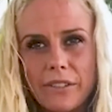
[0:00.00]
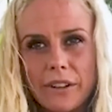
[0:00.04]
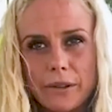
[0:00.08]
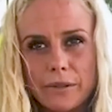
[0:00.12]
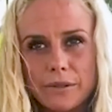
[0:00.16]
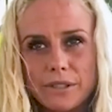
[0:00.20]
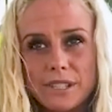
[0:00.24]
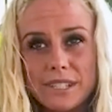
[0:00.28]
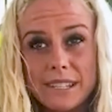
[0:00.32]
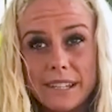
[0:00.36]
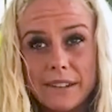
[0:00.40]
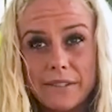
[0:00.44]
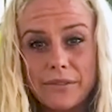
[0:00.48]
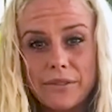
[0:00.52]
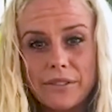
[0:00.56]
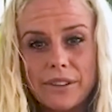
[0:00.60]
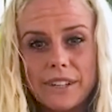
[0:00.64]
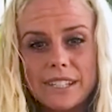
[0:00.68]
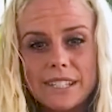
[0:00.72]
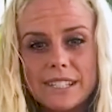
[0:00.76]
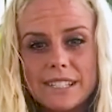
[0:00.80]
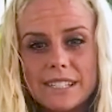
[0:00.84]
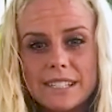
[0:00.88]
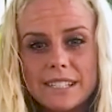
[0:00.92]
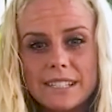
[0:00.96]
I was
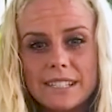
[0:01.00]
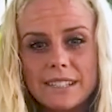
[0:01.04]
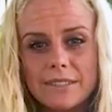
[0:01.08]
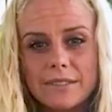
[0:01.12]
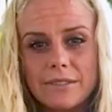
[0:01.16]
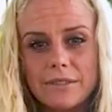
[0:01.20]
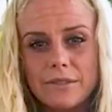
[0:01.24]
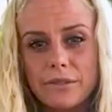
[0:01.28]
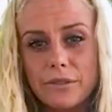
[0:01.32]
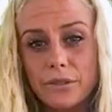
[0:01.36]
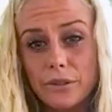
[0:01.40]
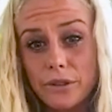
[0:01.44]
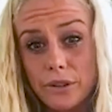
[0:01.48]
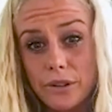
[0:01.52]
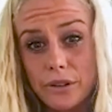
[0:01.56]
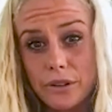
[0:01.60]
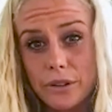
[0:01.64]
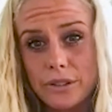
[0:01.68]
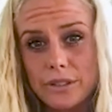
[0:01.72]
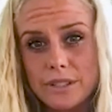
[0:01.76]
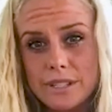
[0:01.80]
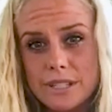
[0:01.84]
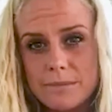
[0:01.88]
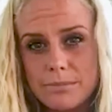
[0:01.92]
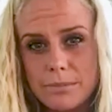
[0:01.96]
different for
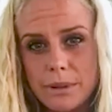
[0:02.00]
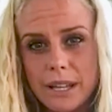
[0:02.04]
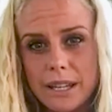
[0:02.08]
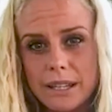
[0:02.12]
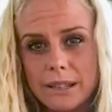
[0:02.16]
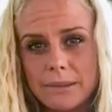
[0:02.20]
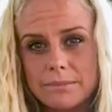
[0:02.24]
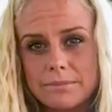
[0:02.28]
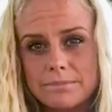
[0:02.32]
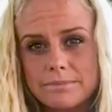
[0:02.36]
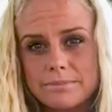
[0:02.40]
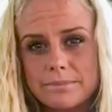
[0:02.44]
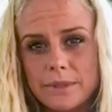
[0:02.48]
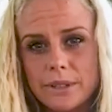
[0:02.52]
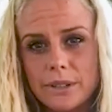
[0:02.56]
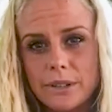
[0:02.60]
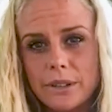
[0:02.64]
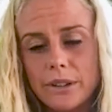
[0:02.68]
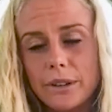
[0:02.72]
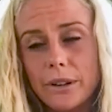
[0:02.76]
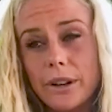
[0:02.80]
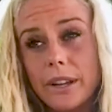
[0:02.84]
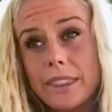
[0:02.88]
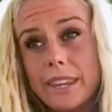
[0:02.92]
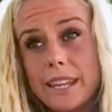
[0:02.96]
girls,
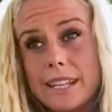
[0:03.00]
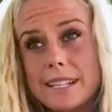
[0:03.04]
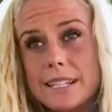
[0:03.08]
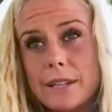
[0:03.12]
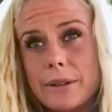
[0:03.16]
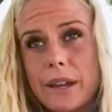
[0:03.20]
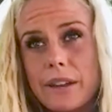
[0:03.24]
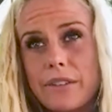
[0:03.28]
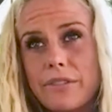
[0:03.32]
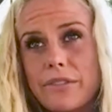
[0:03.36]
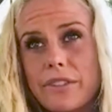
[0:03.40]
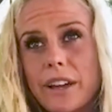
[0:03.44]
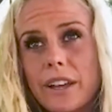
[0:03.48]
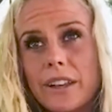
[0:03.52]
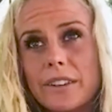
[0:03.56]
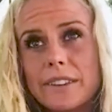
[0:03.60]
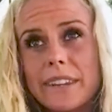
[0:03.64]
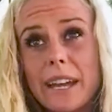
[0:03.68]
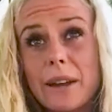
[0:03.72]
or that's how I felt.